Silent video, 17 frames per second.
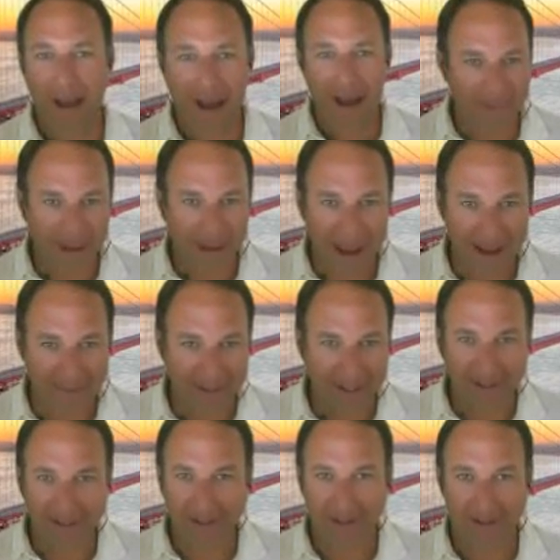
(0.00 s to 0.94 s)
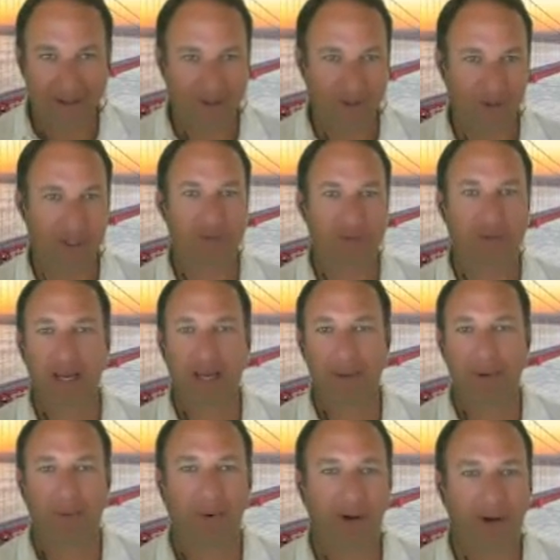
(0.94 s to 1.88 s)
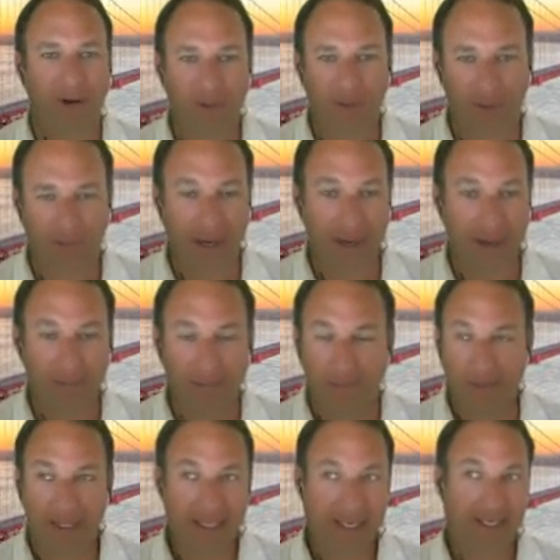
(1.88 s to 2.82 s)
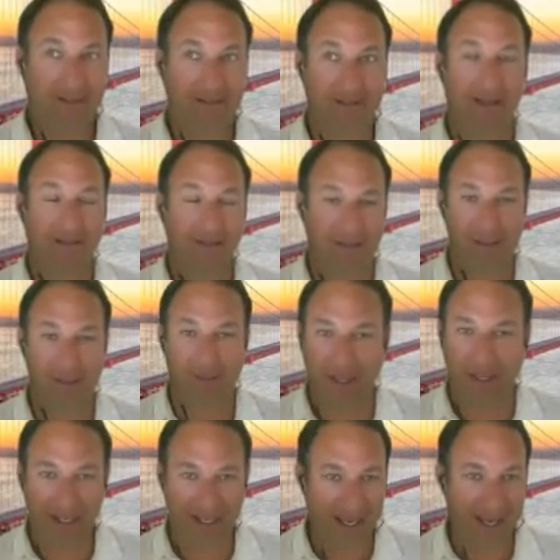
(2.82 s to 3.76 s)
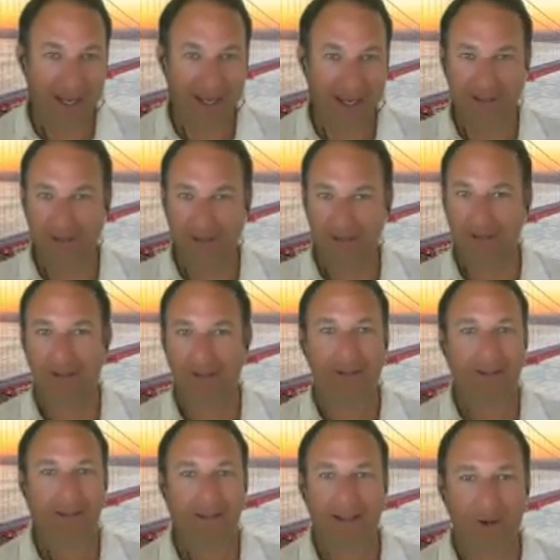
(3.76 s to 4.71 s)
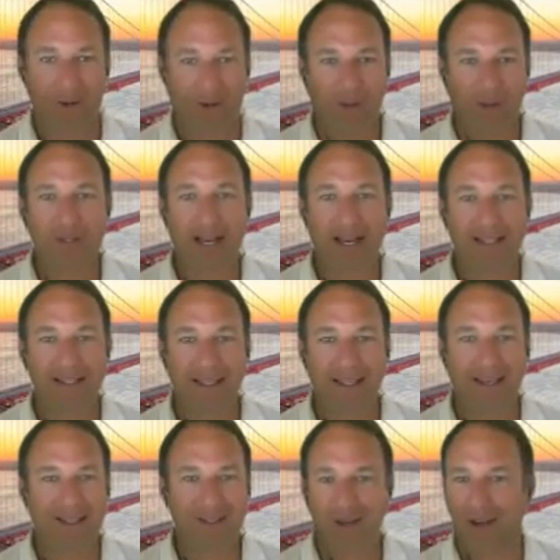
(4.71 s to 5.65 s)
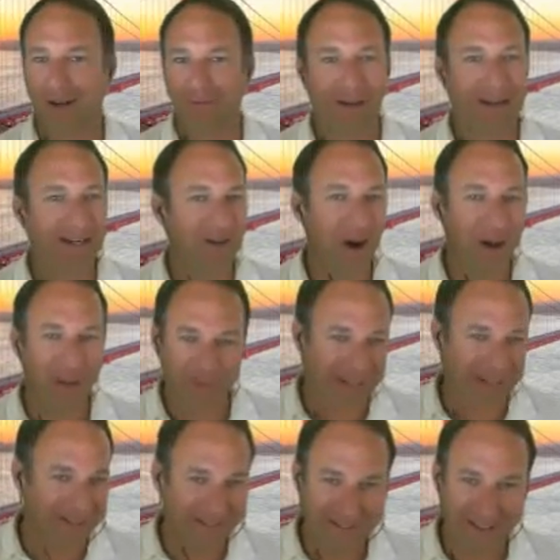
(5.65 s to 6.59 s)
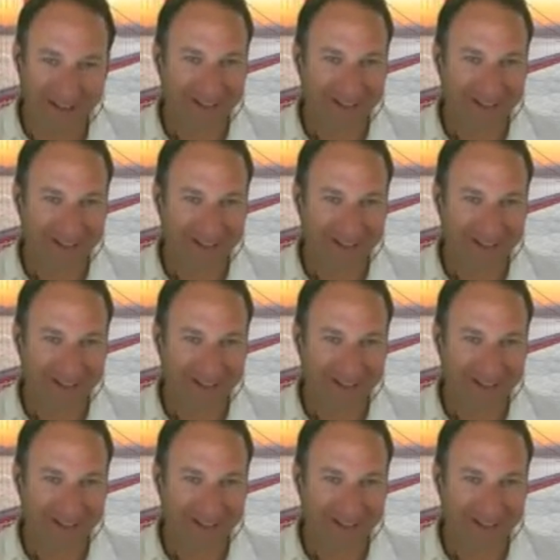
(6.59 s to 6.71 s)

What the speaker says: I am having a stressful time at work, or my kid's not sleeping, and you know, those kinds of things are going to affect all of it.